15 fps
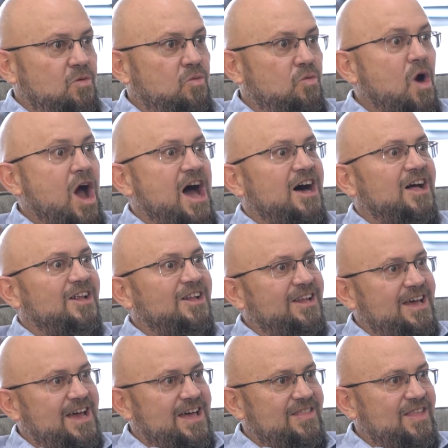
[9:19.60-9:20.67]

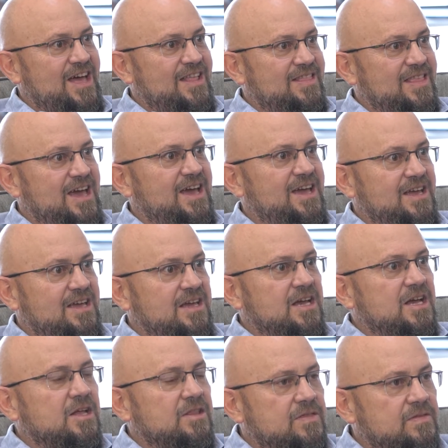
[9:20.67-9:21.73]
well, and that they
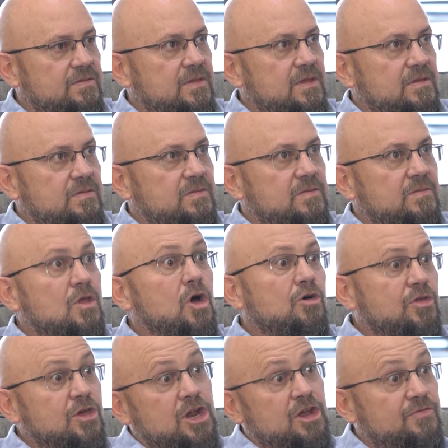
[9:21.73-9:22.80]
know
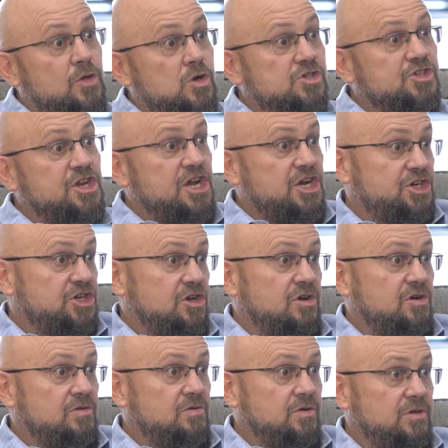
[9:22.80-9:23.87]
that if there's an
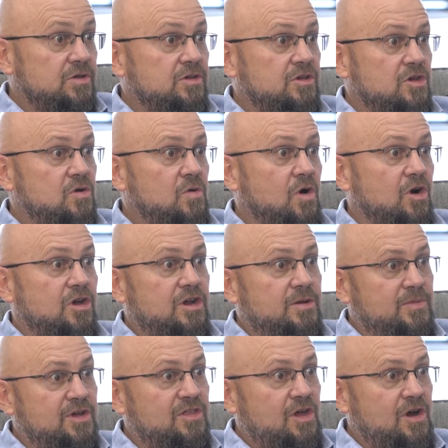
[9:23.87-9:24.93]
issue, you are going to
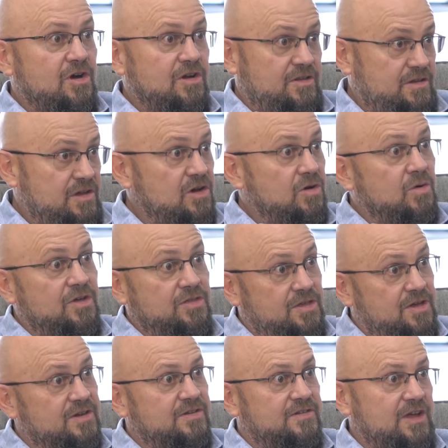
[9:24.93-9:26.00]
be there to deal with
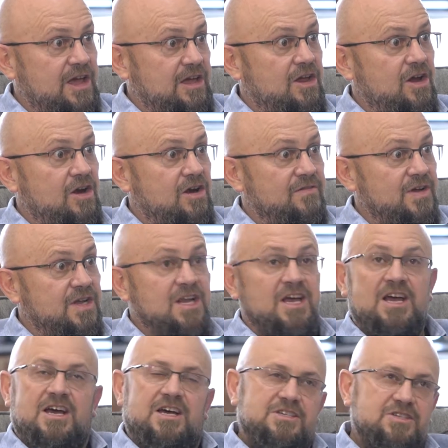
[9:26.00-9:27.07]
it and take care of it.
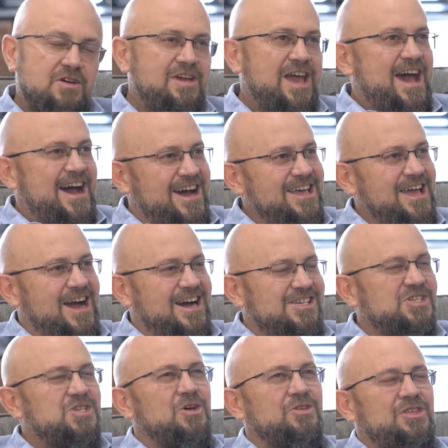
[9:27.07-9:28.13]
So yeah, I
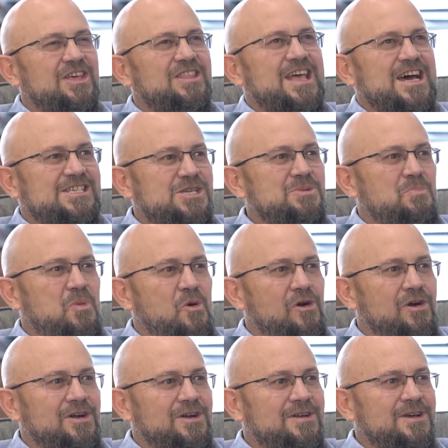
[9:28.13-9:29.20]
still think that's
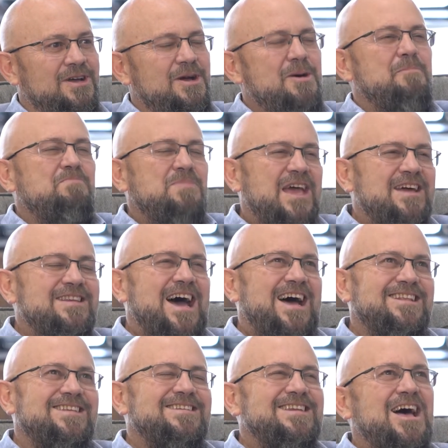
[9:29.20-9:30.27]
important.
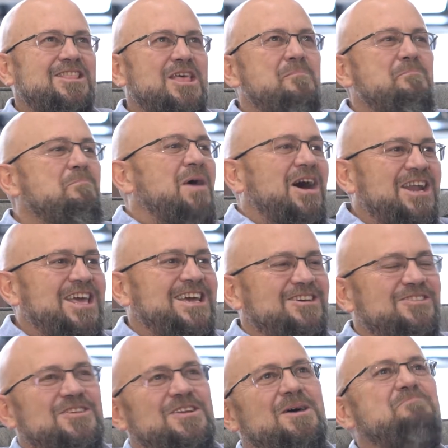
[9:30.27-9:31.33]
Not that money
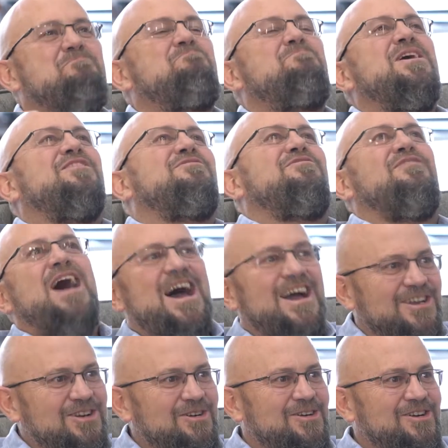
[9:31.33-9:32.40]
isn't a big
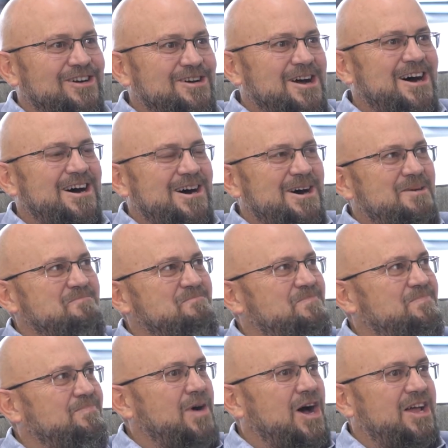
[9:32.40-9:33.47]
factor,
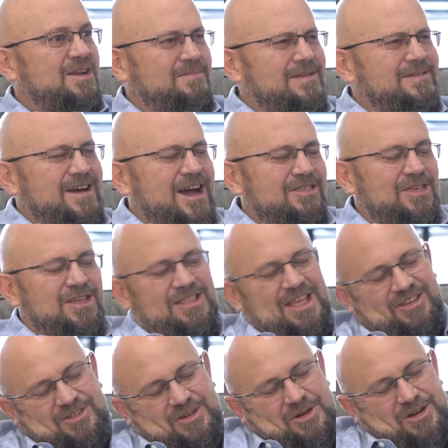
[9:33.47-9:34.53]
but I think
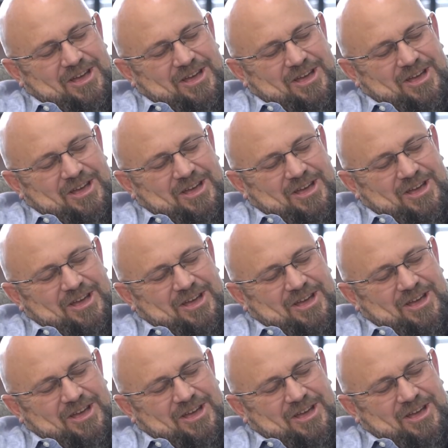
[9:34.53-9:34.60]
they still